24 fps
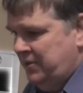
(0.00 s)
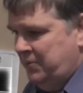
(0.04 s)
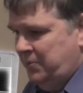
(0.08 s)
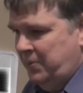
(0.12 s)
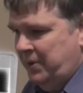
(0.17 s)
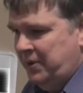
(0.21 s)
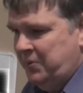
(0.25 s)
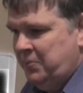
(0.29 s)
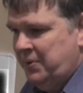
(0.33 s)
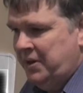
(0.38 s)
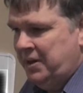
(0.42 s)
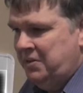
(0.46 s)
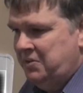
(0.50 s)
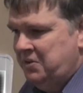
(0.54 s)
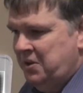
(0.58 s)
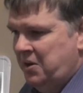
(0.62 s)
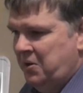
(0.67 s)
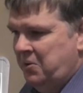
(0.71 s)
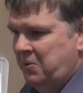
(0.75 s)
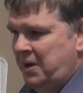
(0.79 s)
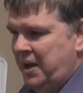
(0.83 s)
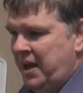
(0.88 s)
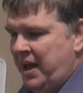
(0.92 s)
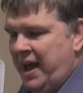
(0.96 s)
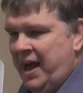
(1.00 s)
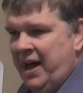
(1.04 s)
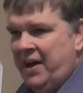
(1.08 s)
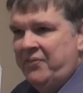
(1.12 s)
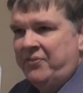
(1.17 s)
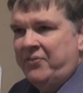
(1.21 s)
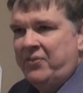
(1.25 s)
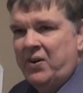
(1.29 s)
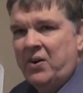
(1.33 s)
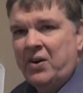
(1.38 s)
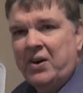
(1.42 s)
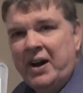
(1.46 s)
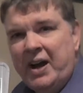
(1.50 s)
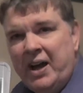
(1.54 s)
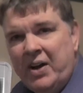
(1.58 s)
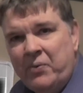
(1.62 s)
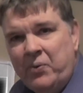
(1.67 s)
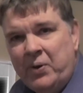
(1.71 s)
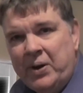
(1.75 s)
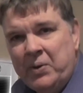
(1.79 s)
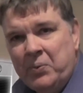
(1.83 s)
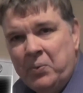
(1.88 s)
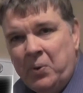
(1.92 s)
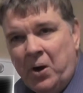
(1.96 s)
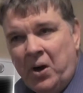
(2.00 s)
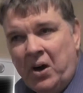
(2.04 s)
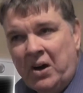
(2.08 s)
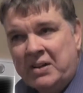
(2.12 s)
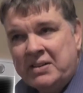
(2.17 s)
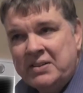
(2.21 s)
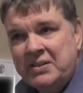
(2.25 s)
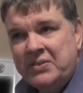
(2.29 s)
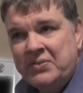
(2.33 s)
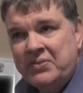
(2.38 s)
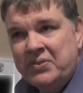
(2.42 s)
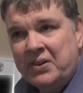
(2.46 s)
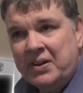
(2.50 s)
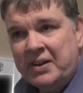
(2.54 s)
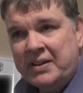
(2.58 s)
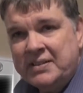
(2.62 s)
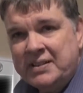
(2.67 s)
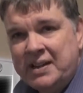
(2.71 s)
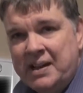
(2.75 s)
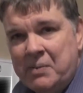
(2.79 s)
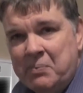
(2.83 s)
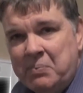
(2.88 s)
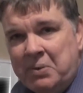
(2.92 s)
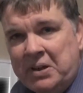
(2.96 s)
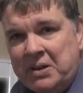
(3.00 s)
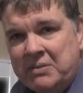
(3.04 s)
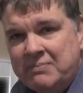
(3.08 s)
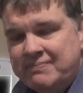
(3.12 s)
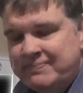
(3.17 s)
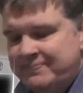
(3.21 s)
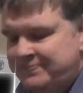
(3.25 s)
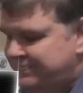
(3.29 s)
we'd want to know how far have we walked, for example.